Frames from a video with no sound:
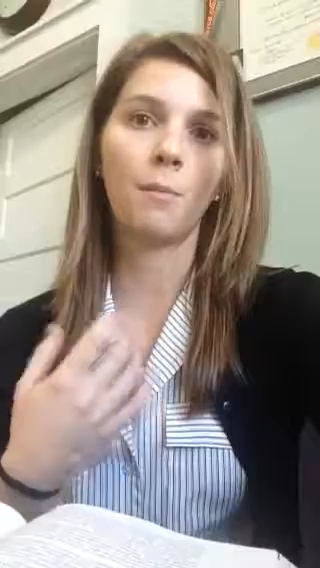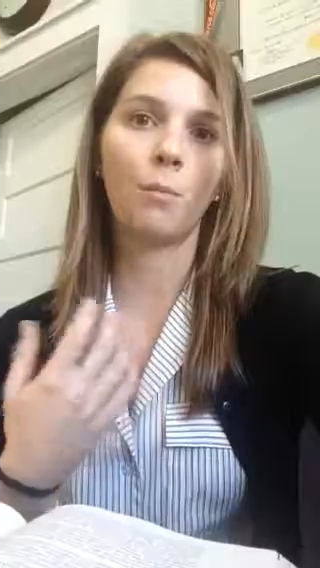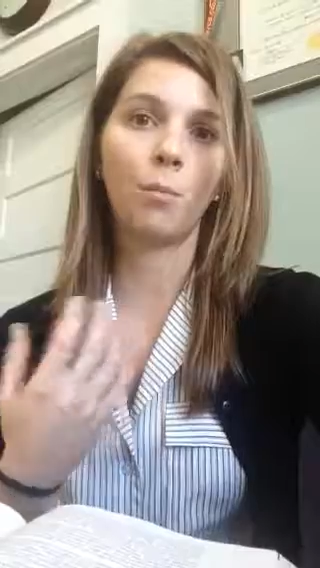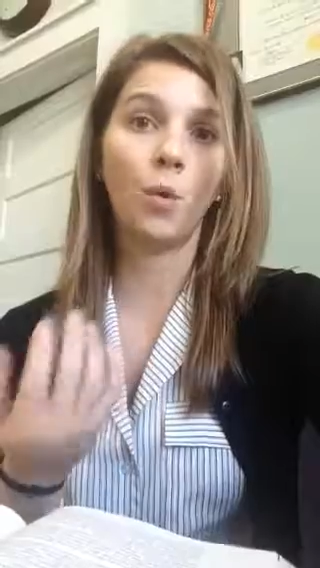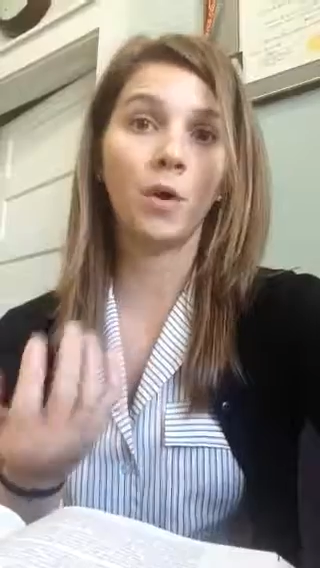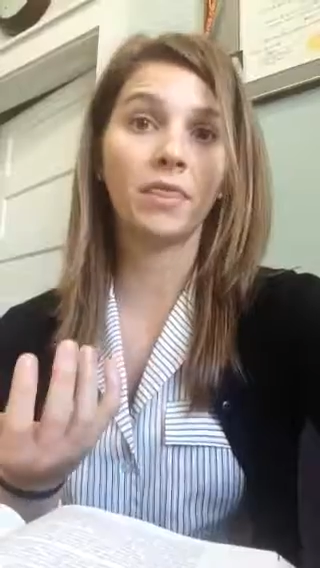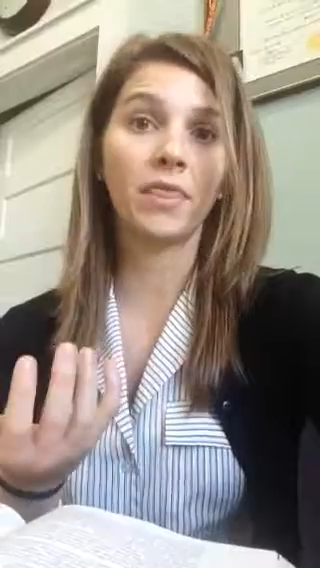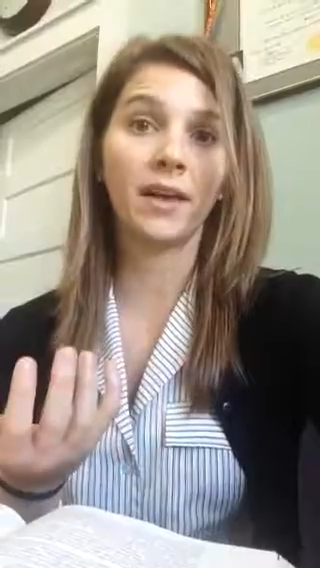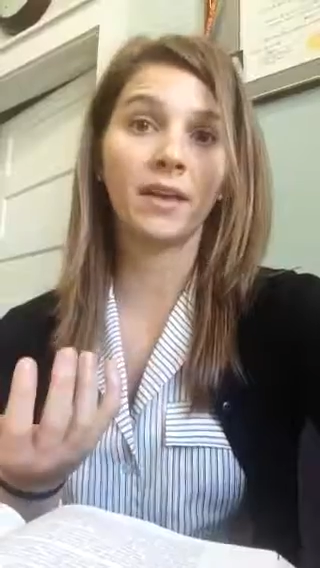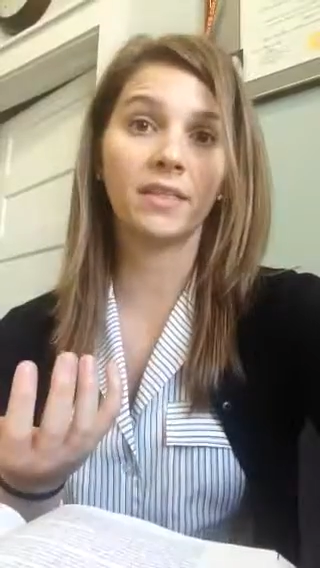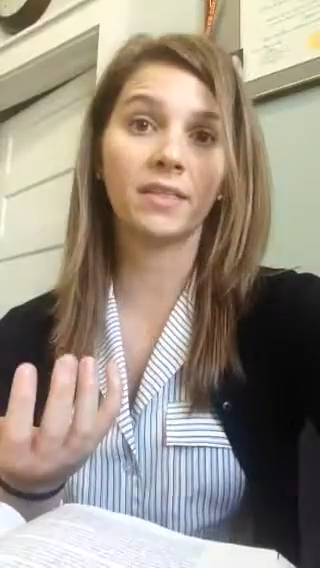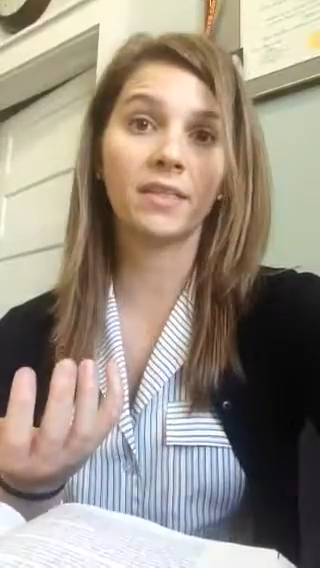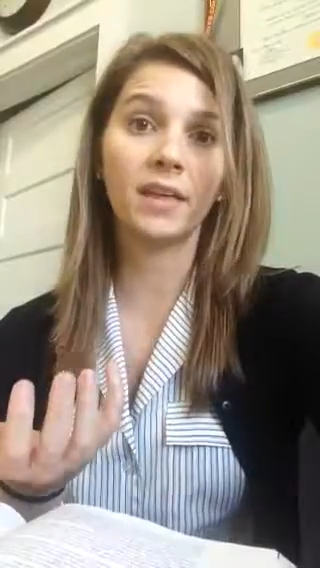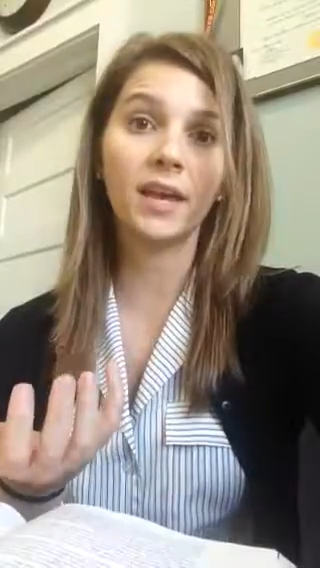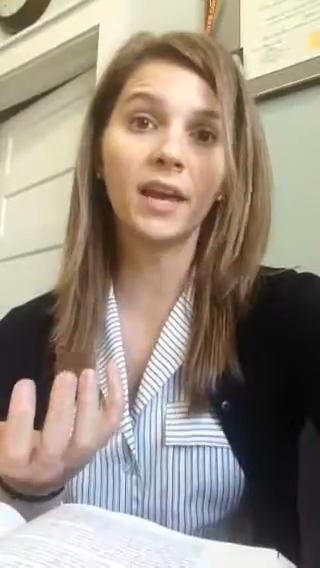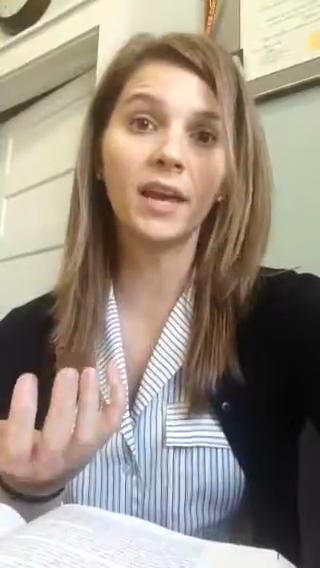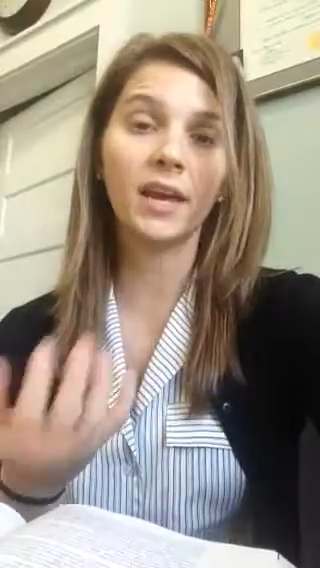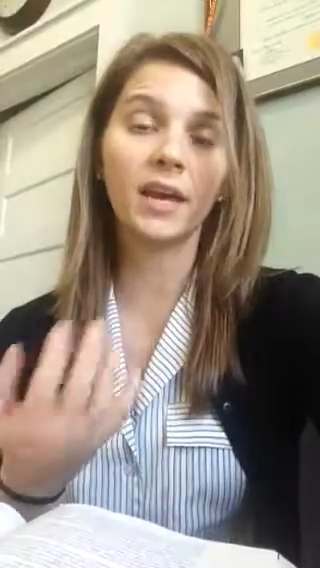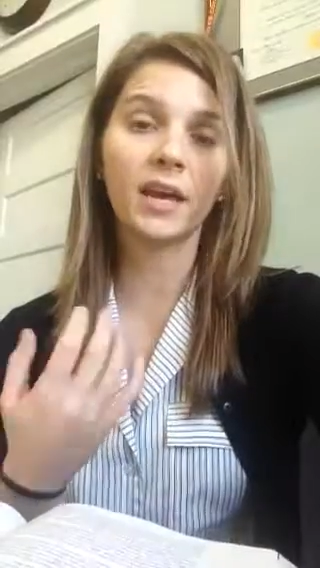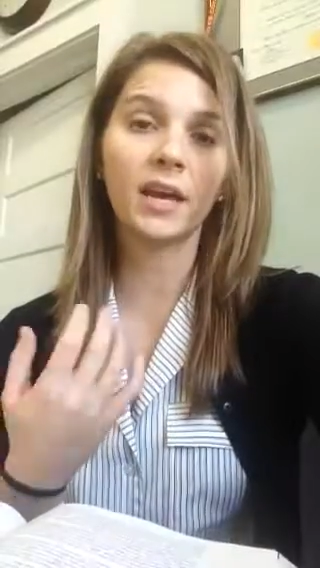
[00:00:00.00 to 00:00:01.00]
what they
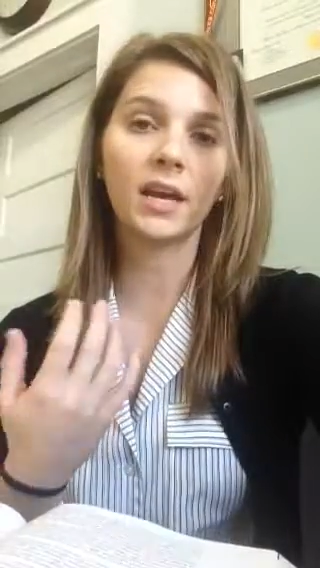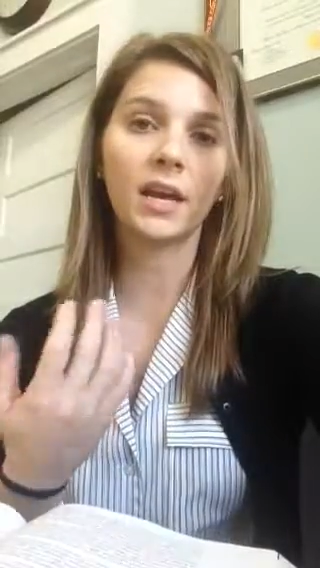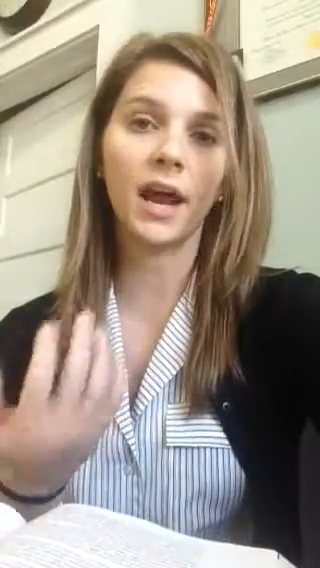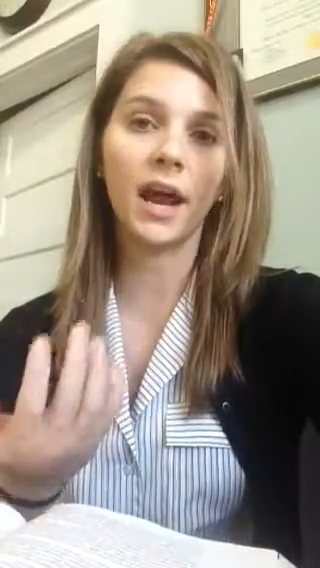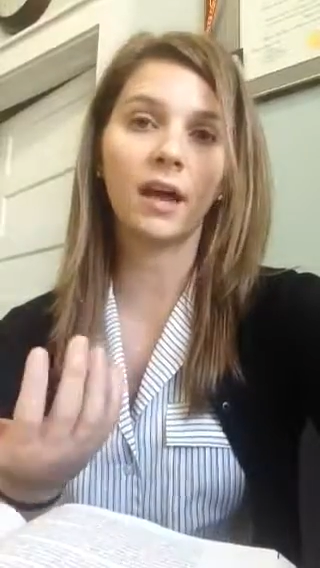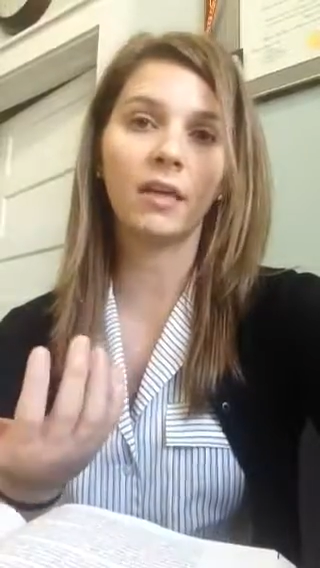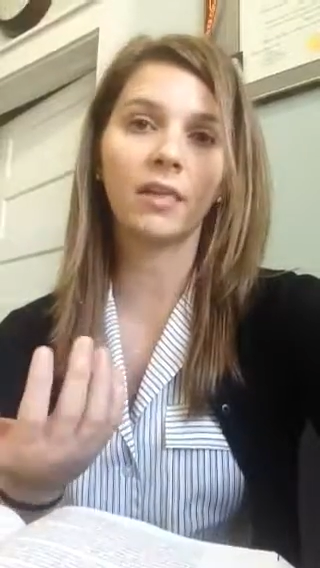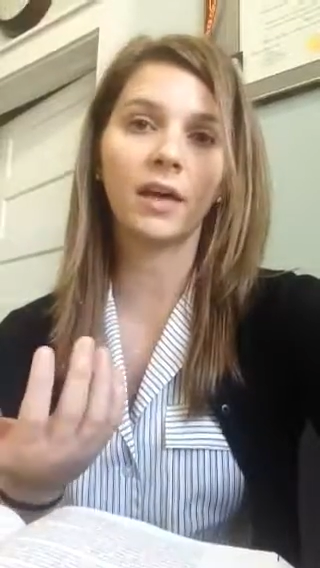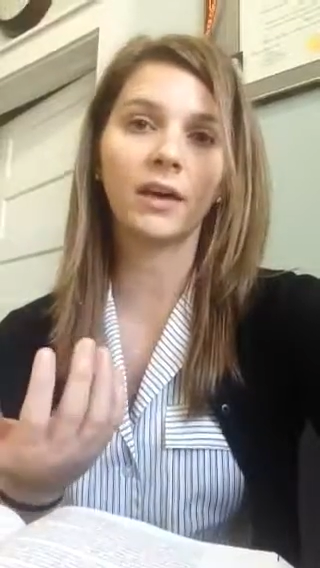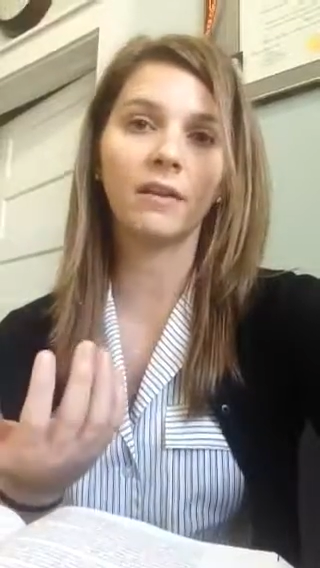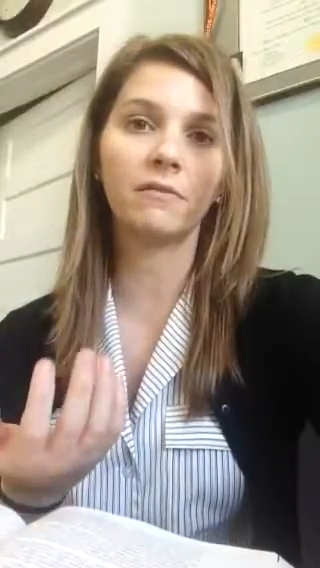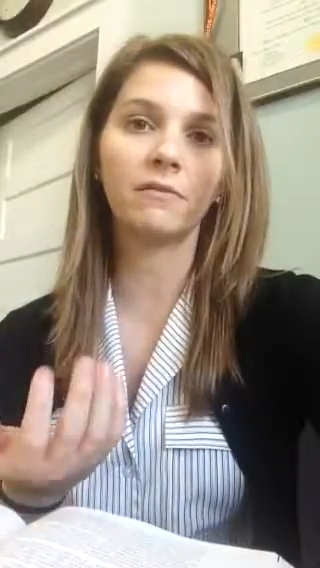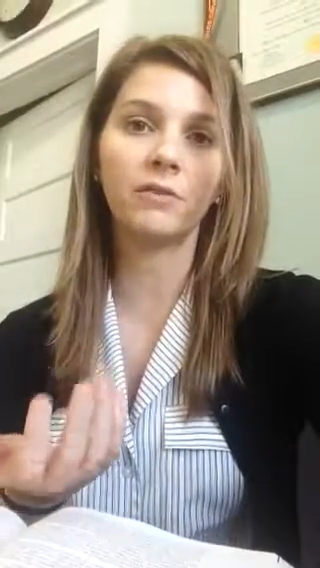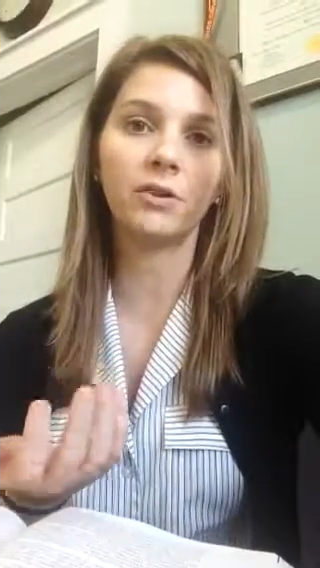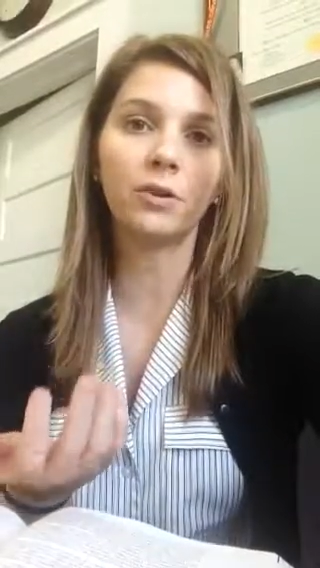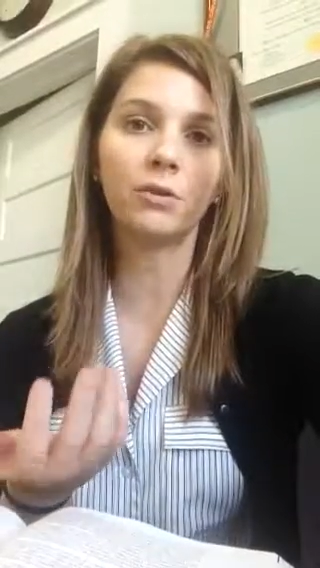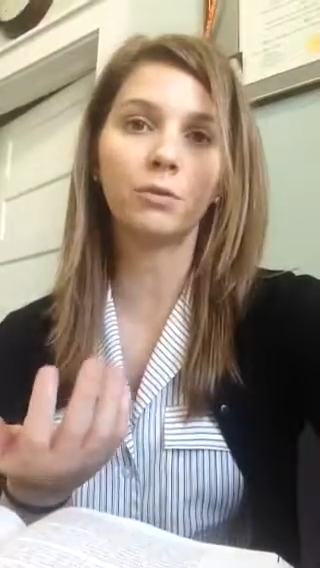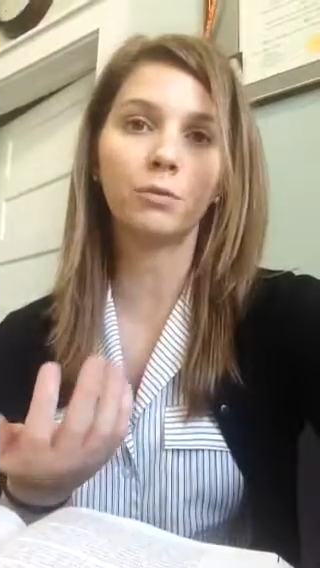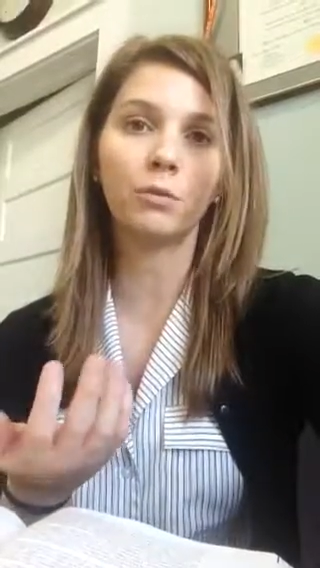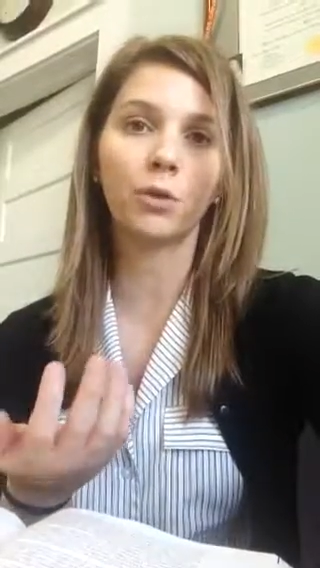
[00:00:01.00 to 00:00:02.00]
think and how they
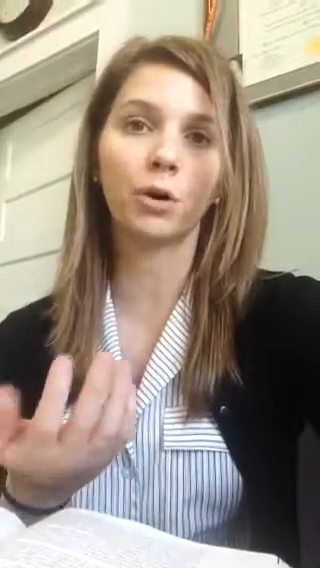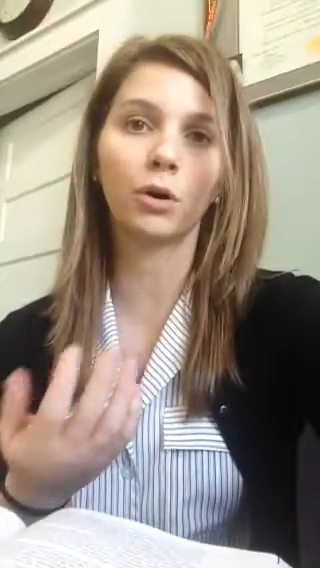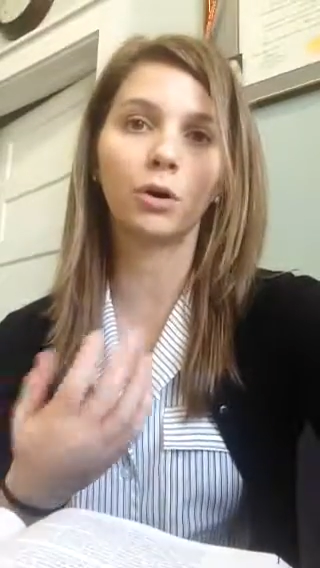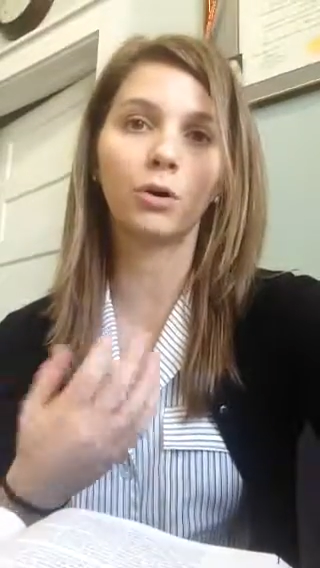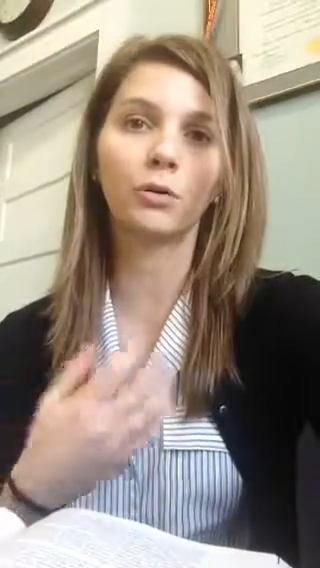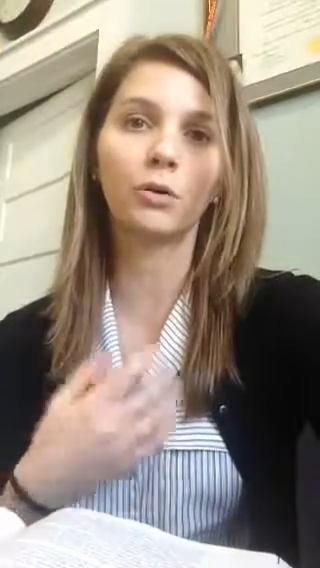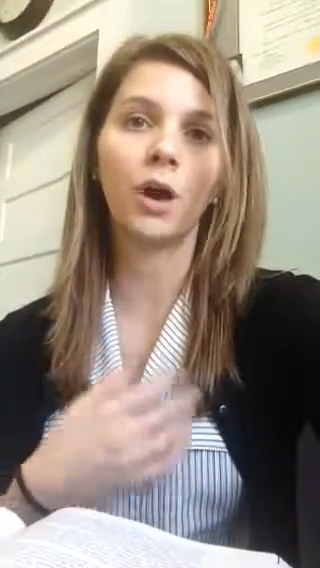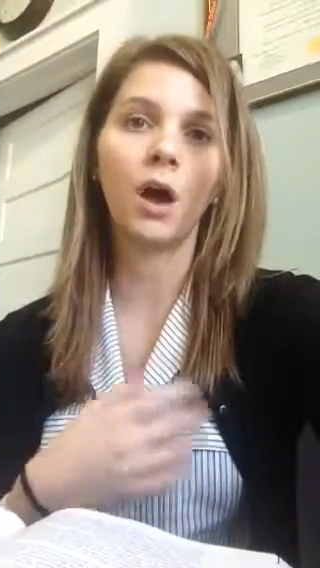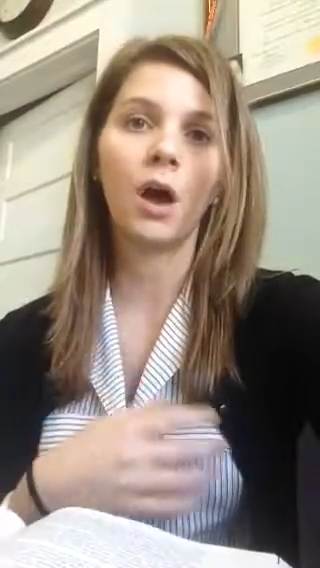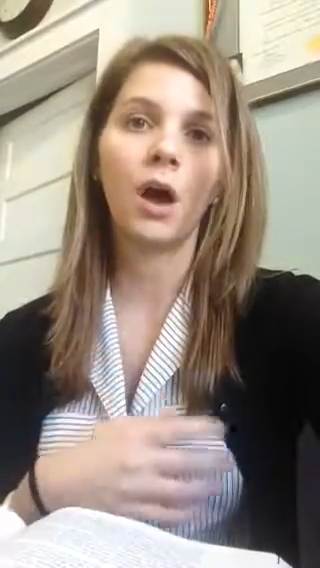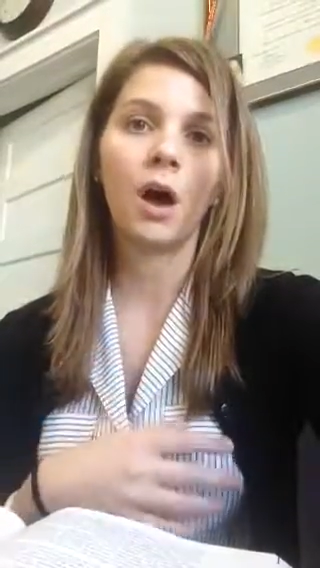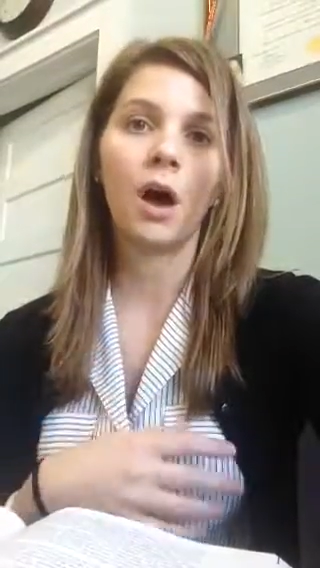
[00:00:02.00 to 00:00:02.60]
view the world.